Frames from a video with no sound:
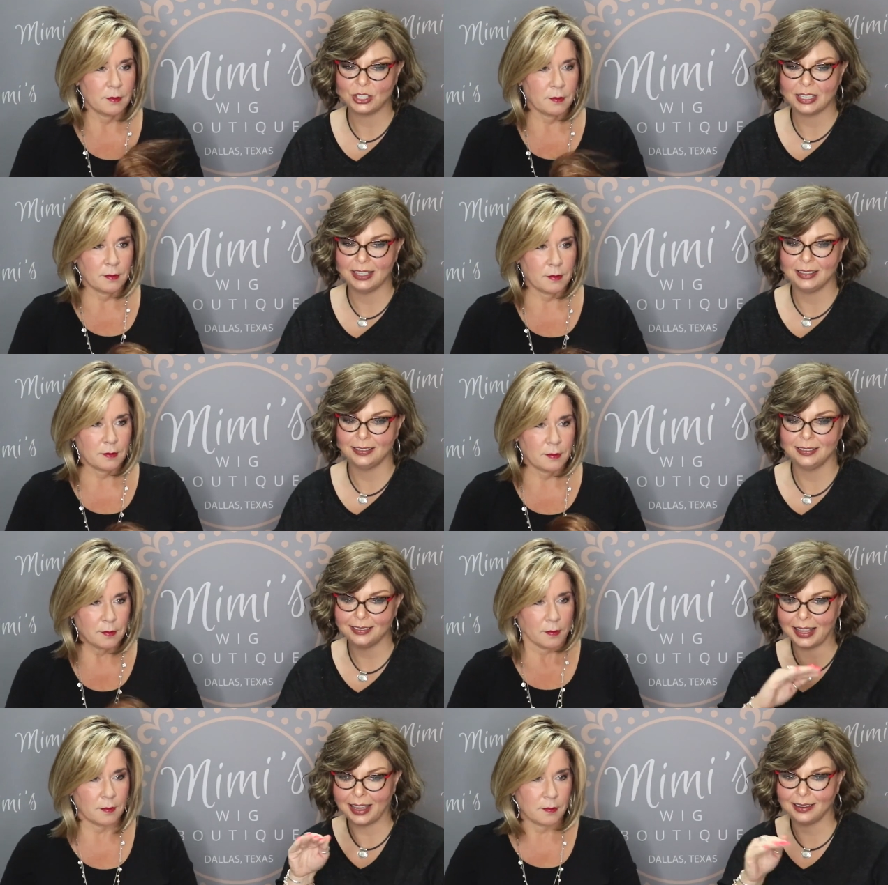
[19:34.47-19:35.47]
Speaker 1: and
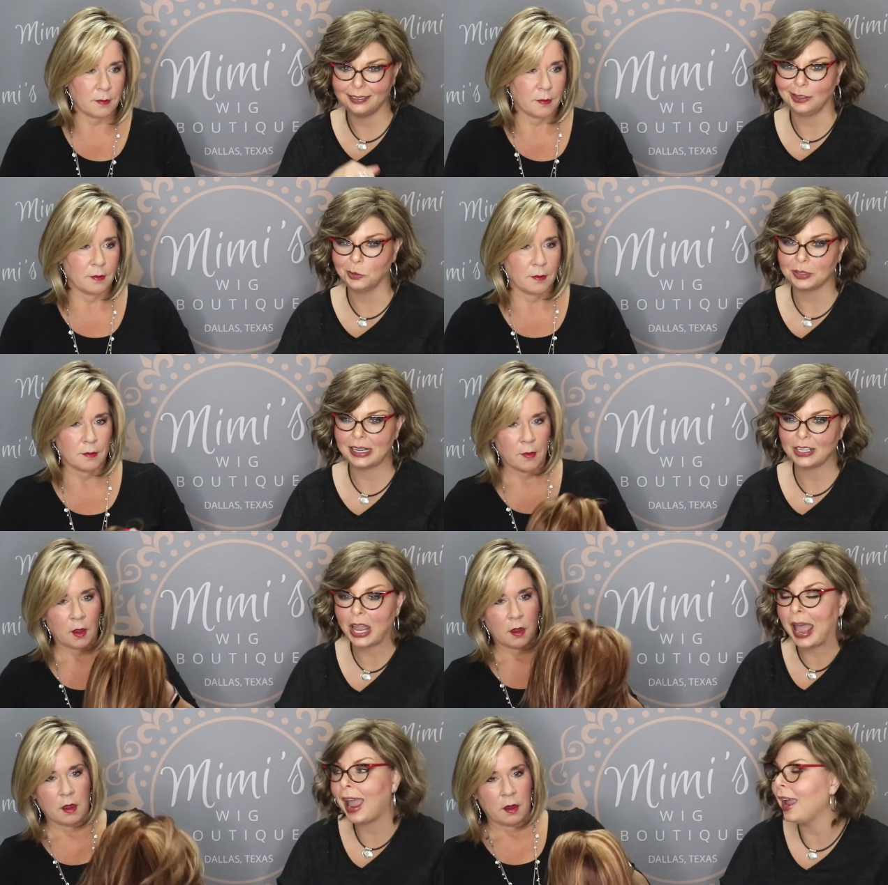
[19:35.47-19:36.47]
that equals a dash.
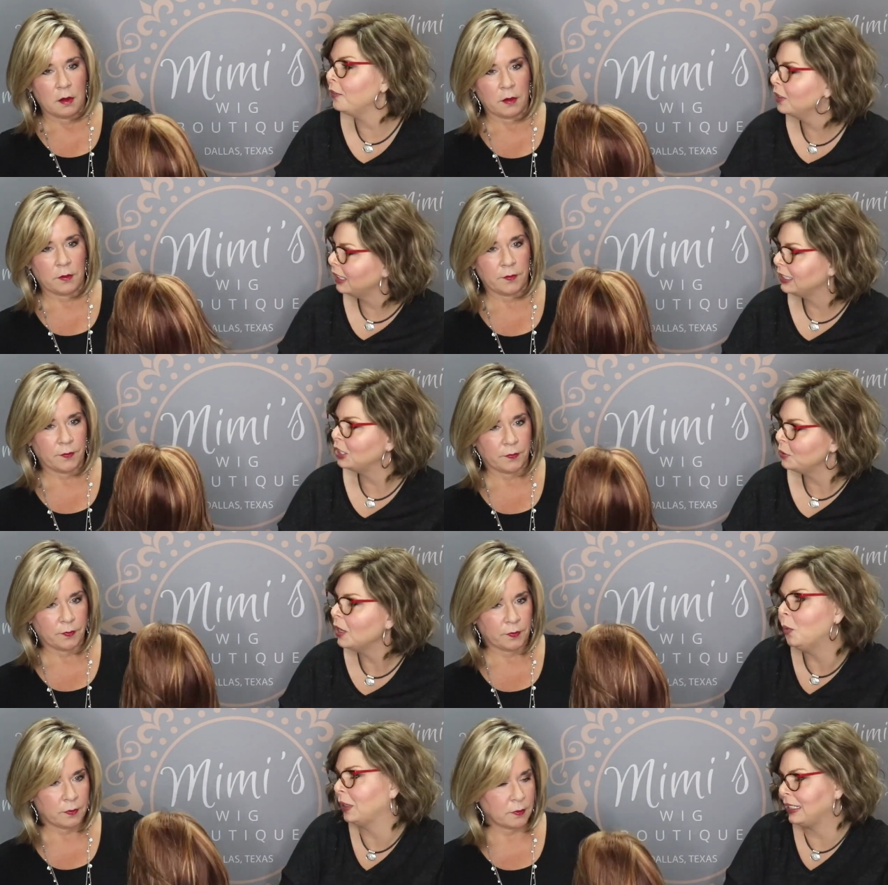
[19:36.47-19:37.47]
I, I really do
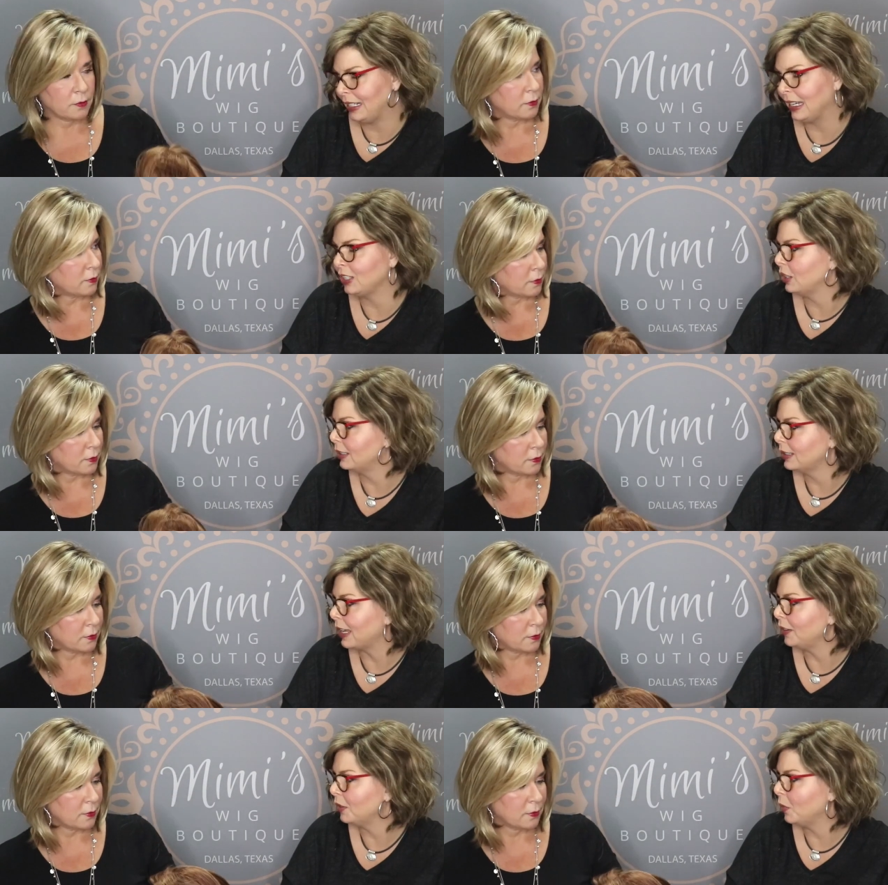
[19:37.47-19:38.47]
know what a dash is. I
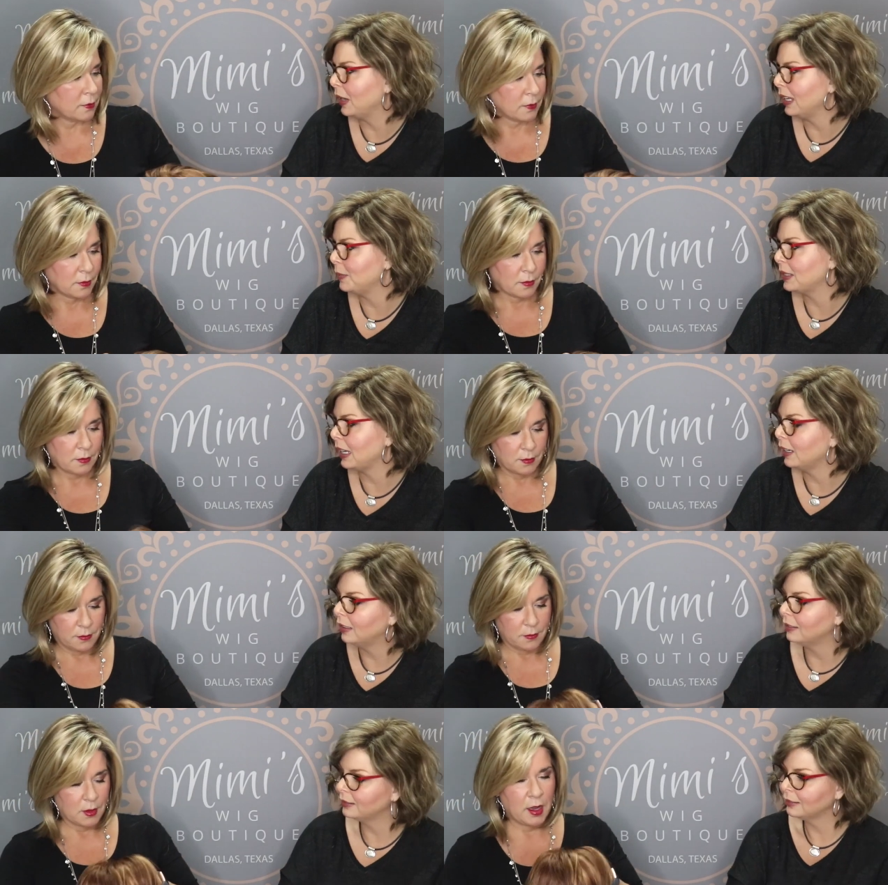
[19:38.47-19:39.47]
don't know why I keep saying
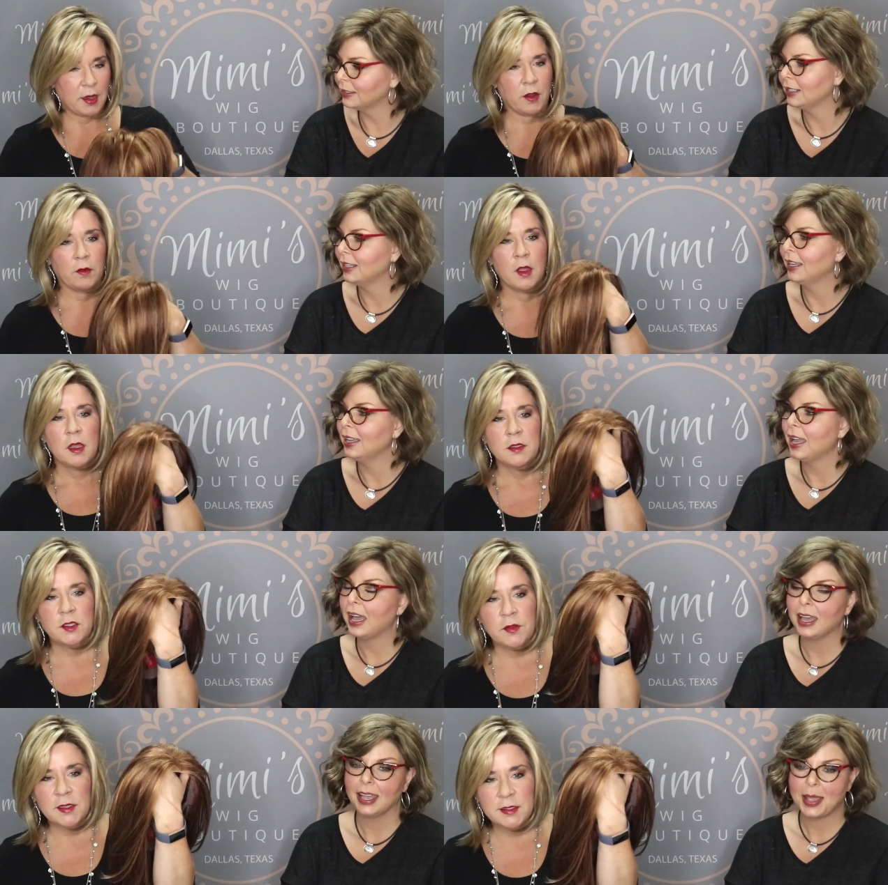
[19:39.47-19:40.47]
it. Okay.
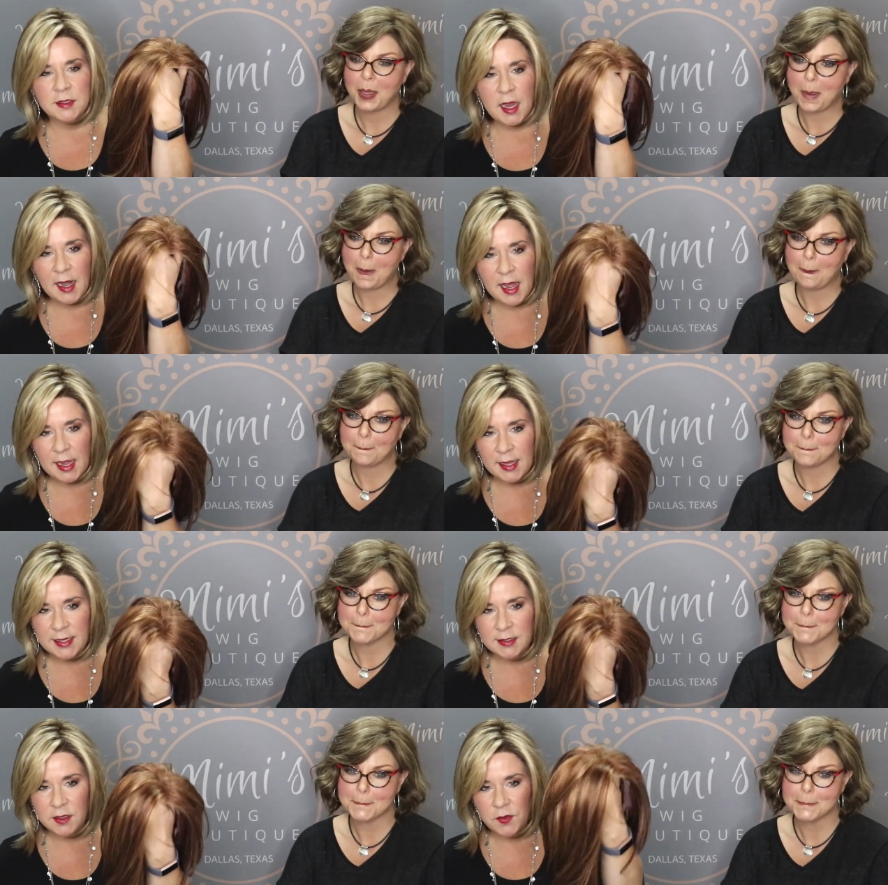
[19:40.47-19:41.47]
Speaker 2: So this has got
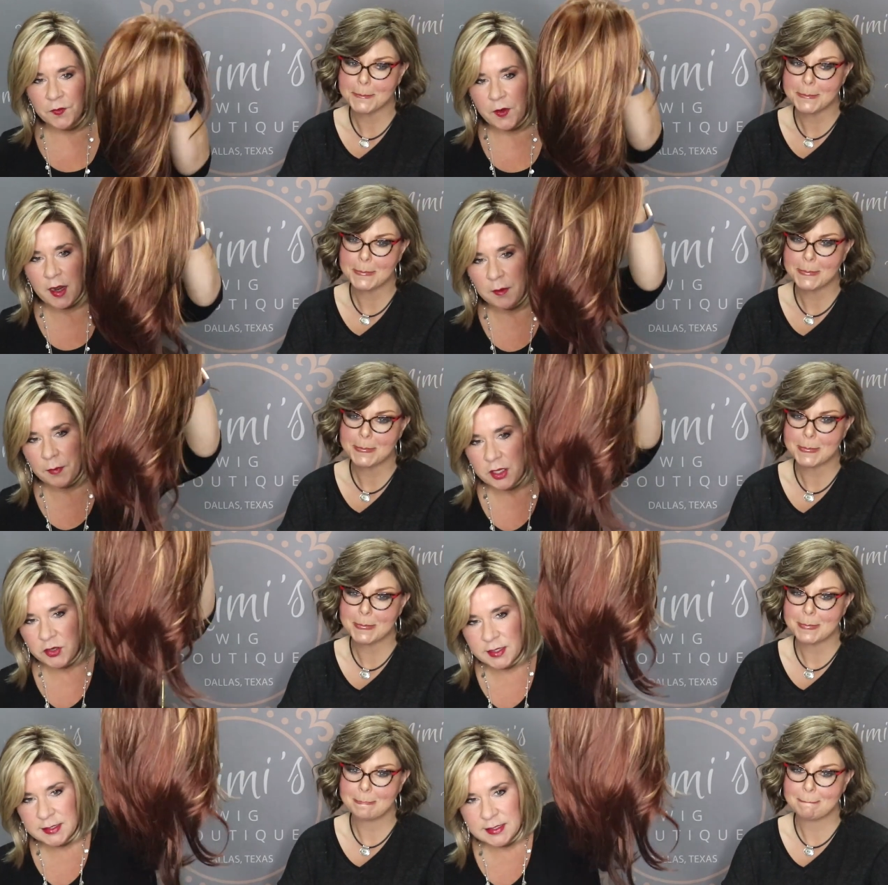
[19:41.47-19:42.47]
highlights in the front, but you
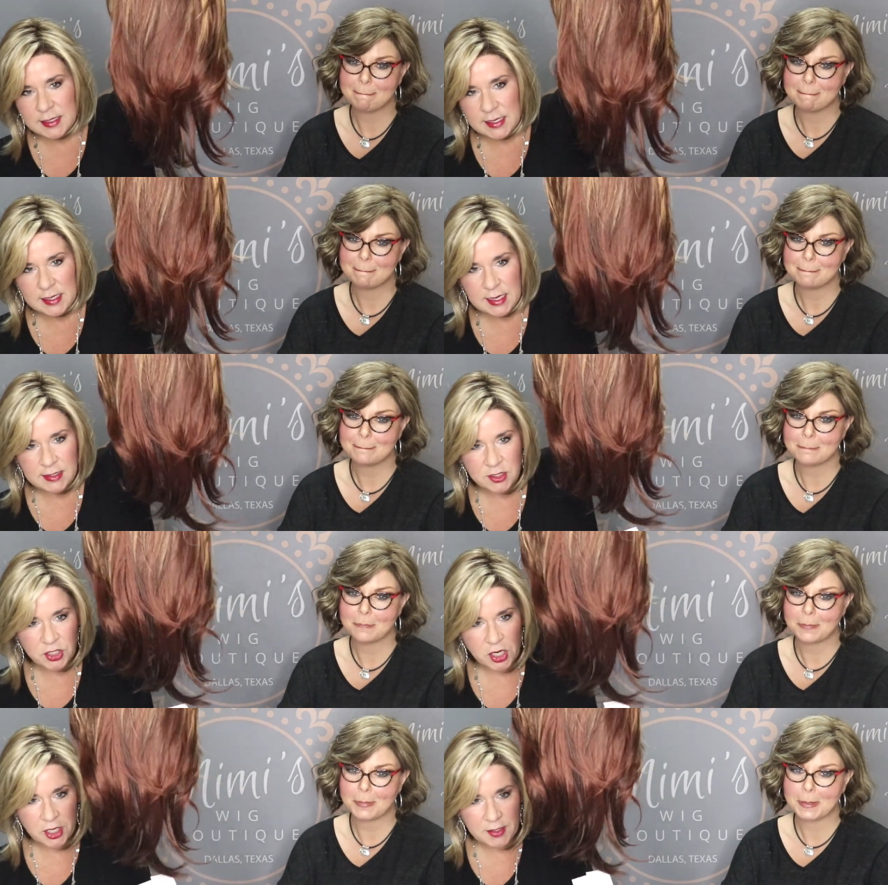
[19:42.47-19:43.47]
can see it's
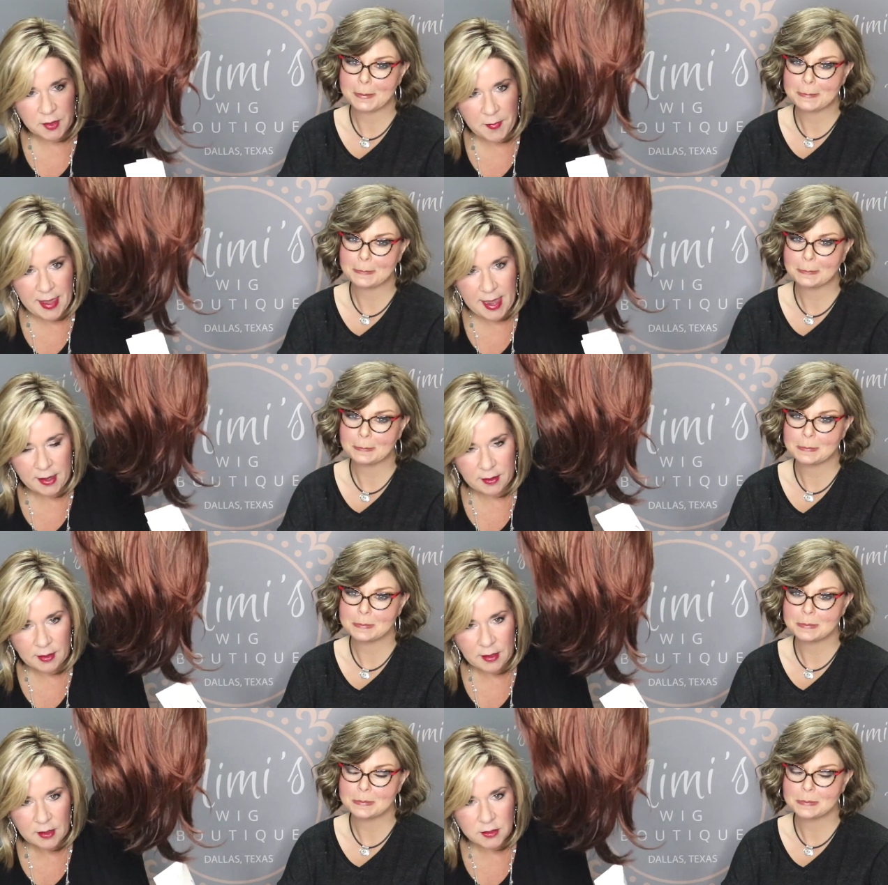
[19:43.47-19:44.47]
dark at the back.
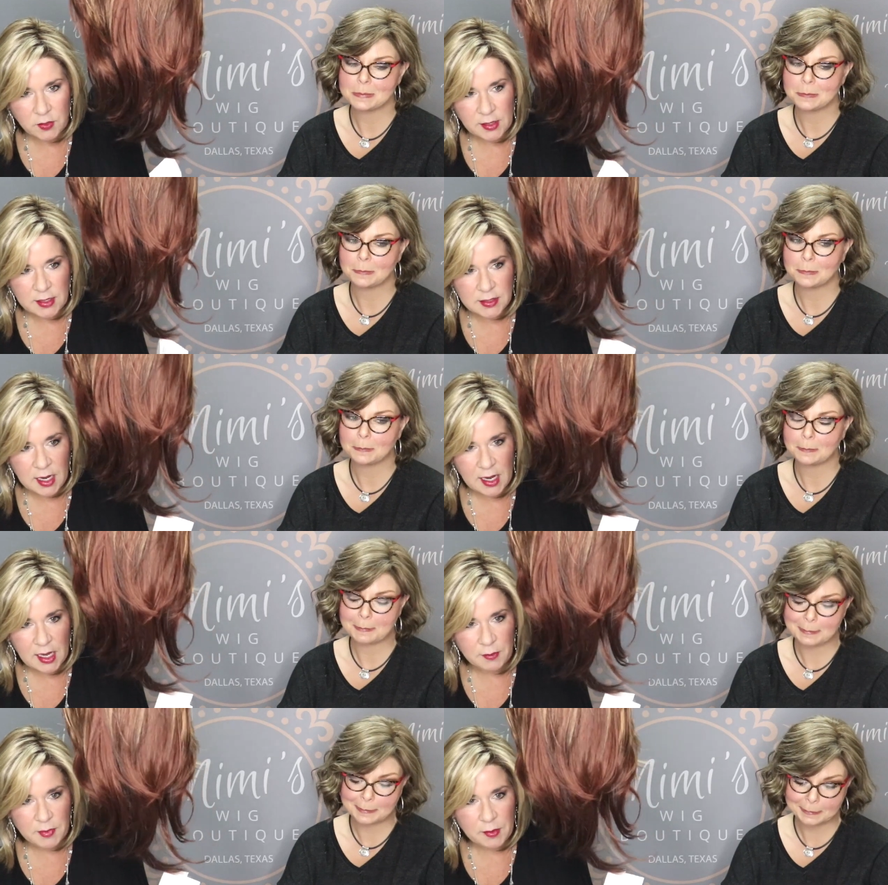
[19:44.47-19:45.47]
So
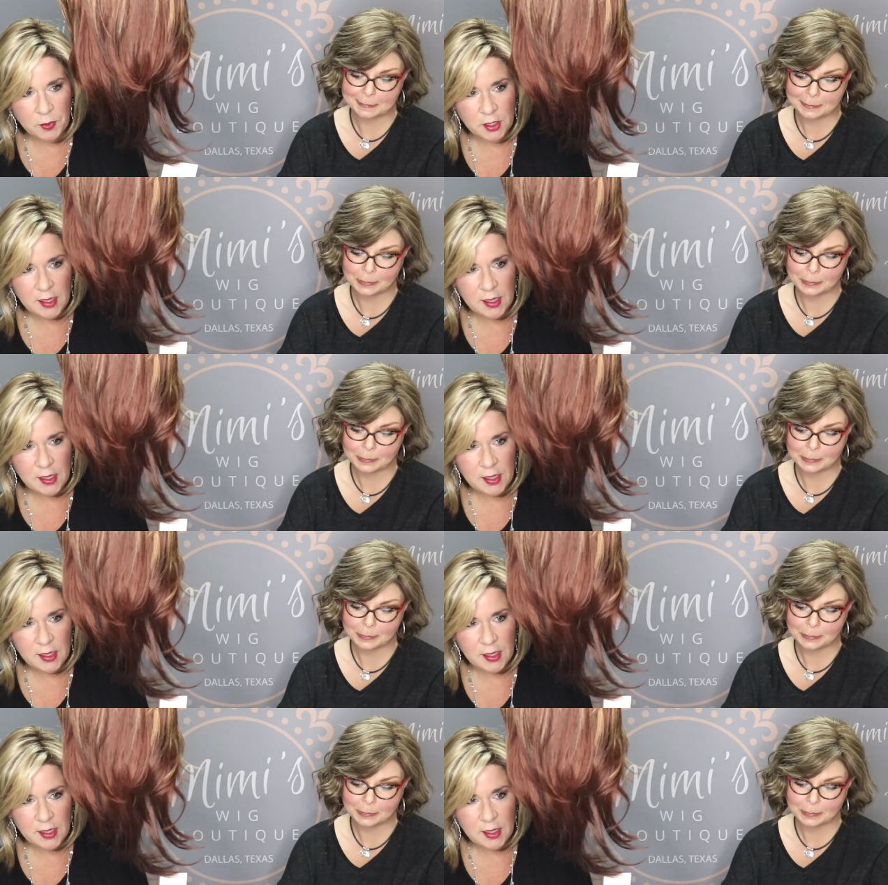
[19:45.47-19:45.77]
anytime they put an